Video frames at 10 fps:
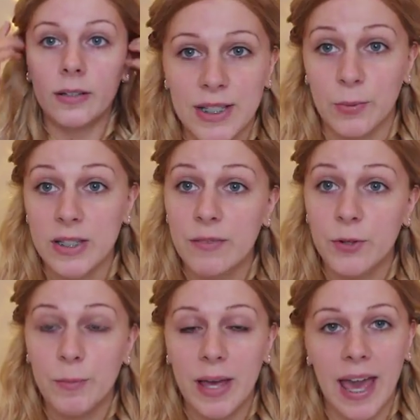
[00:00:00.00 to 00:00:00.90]
So once
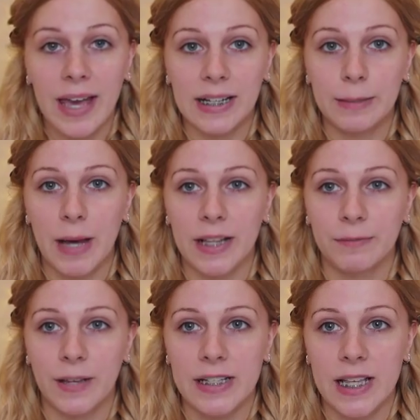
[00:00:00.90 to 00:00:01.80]
I've got my hair clipped back,
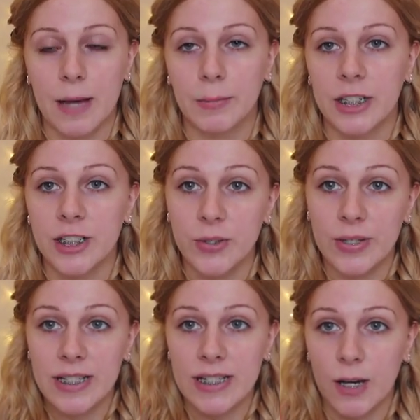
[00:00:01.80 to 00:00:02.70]
the first thing I'm going to do
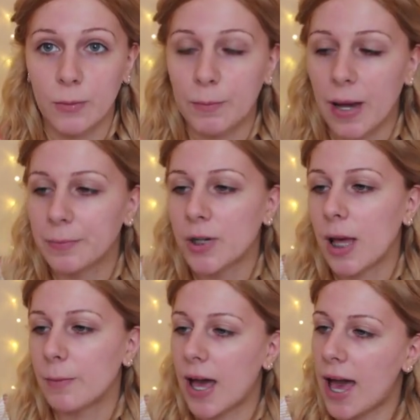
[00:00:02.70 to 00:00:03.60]
is start with my
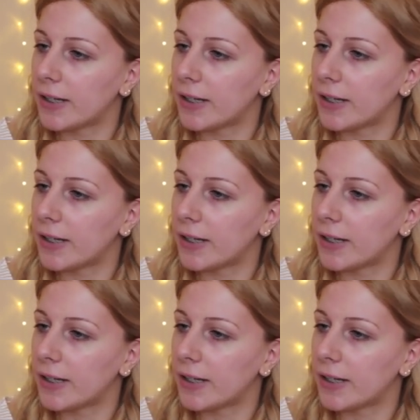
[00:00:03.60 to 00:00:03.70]
primer,